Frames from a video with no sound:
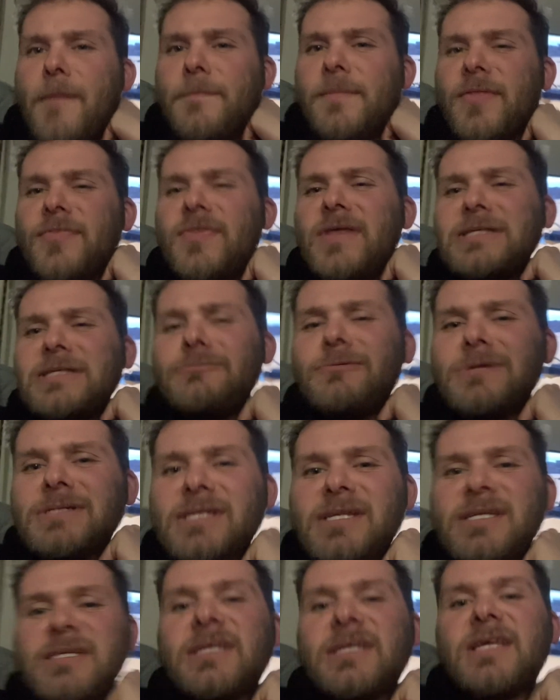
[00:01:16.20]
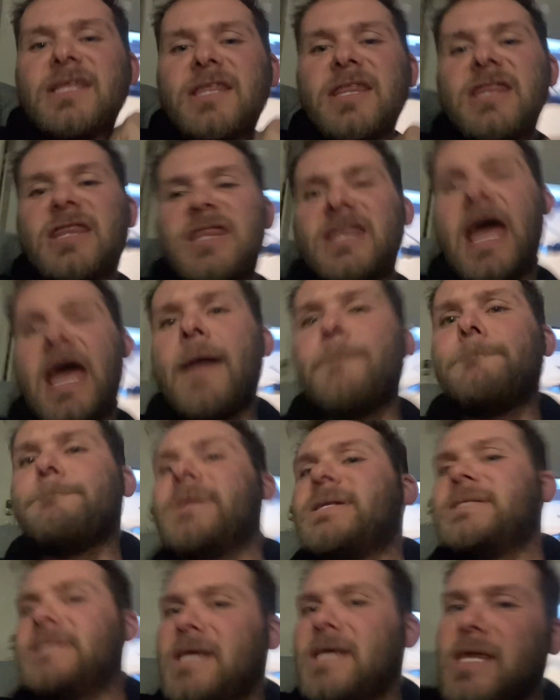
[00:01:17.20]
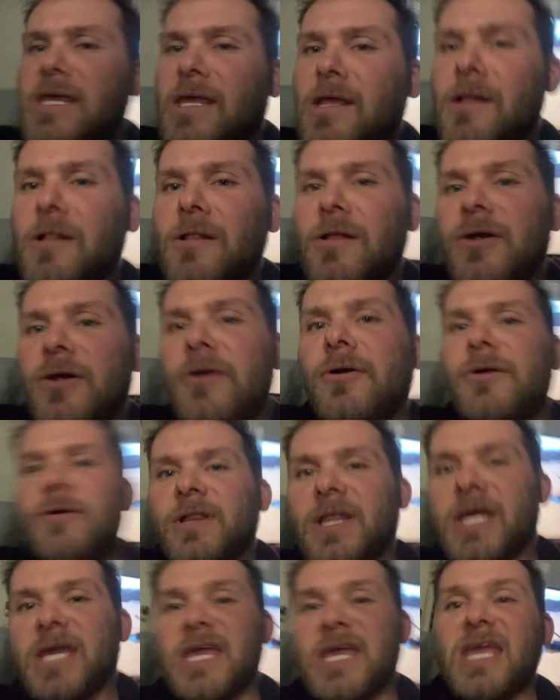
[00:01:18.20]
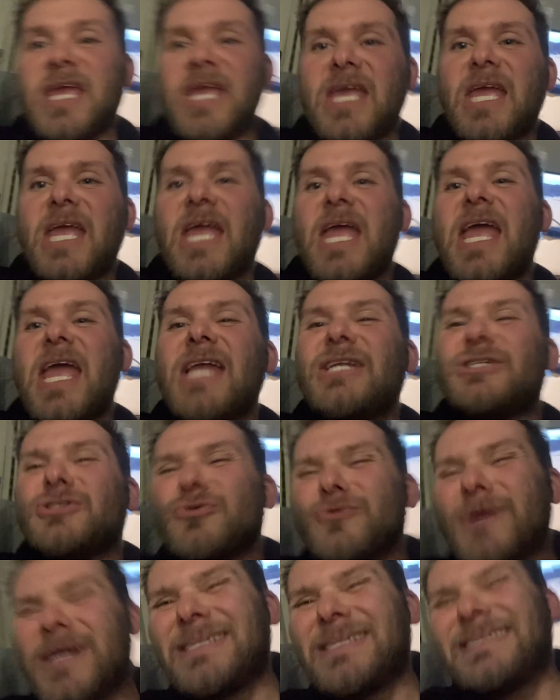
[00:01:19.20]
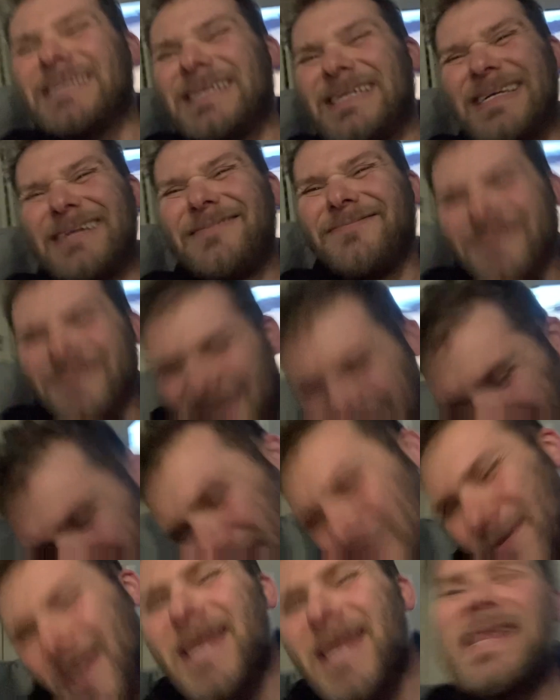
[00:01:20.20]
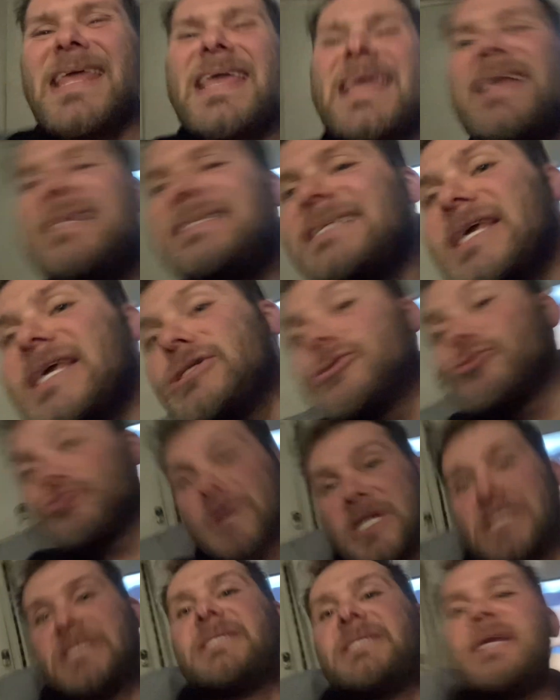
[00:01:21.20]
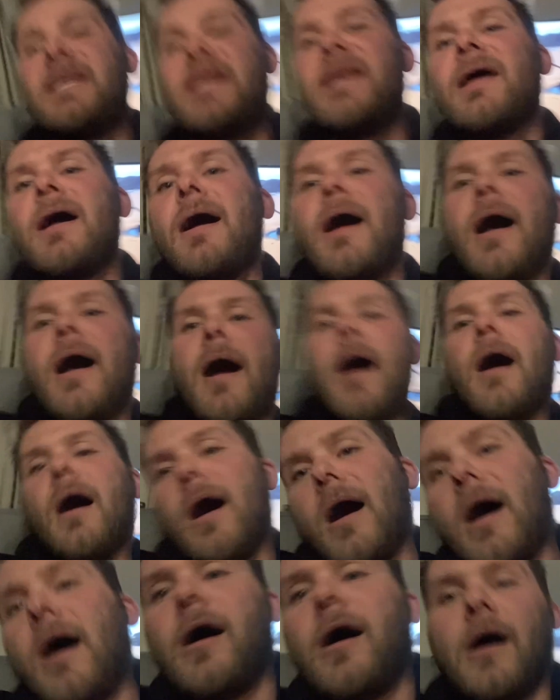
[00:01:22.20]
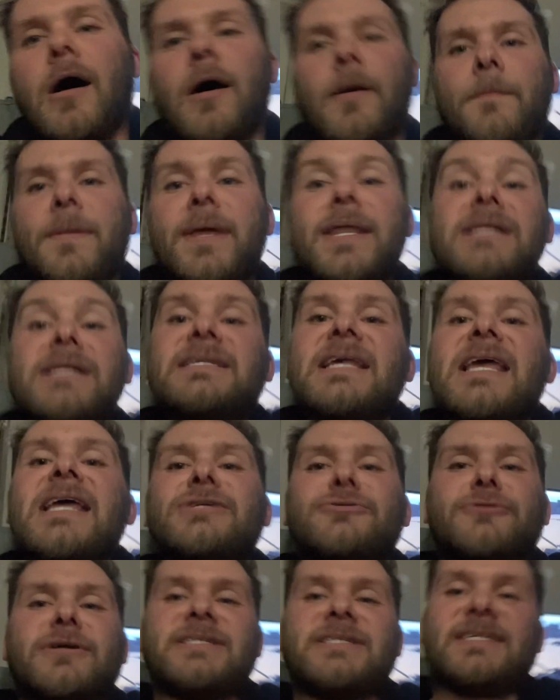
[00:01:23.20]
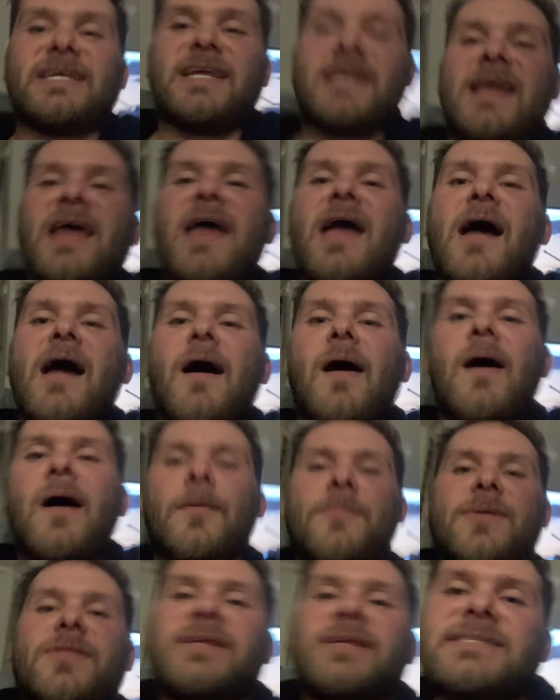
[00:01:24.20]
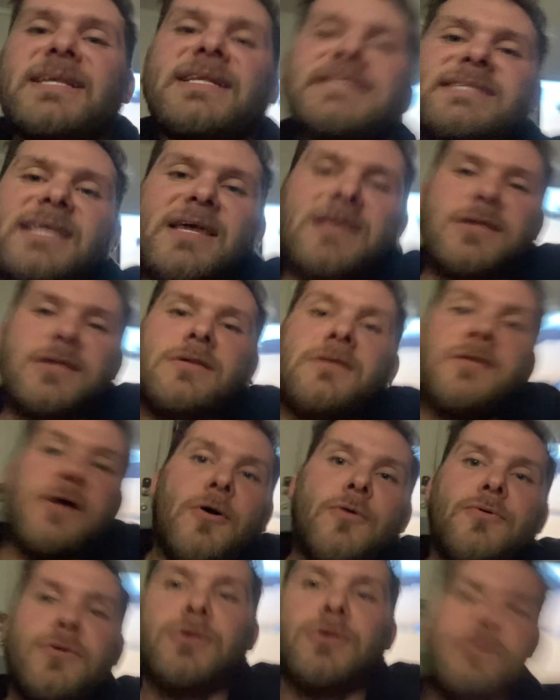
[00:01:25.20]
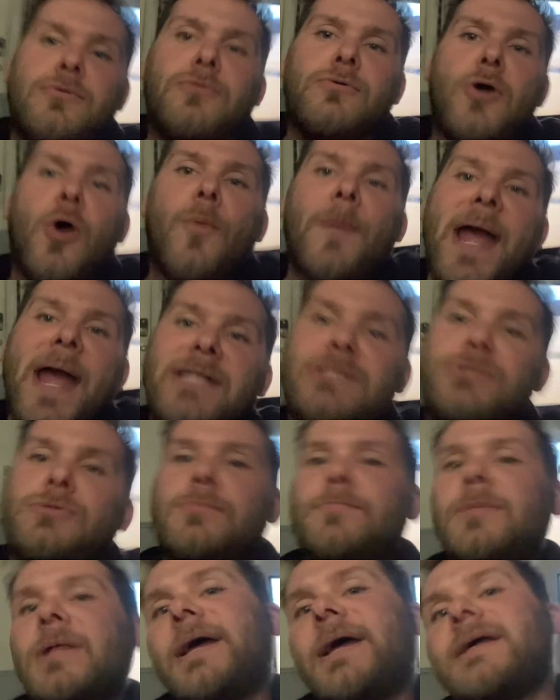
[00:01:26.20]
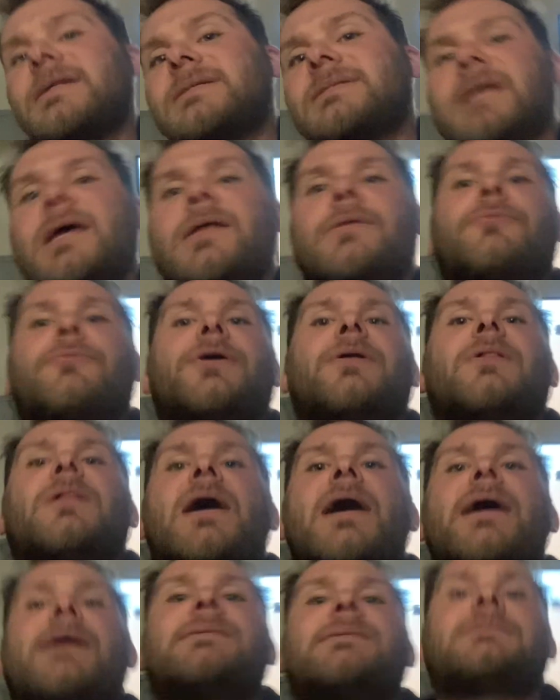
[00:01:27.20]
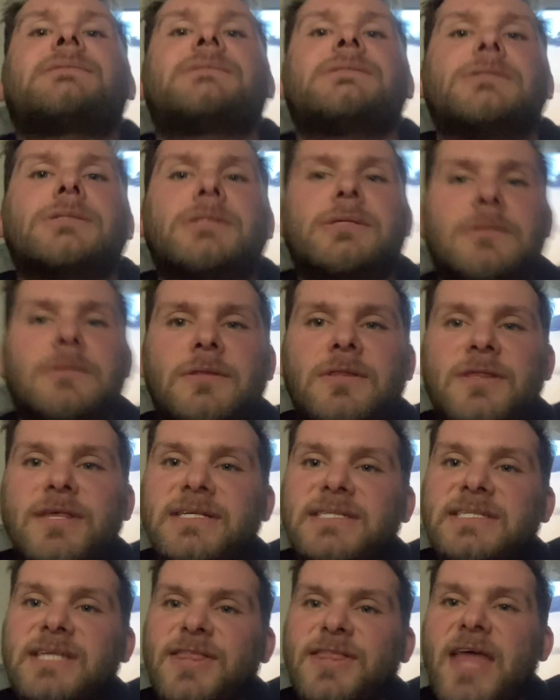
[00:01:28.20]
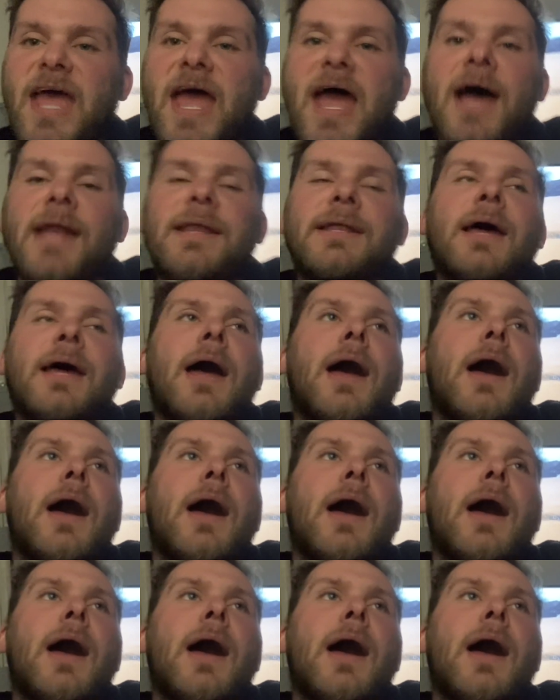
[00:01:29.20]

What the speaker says: This wasn't that particularly interesting. It is interesting. It is interesting in the sense that, you go back to a place and realize this and that.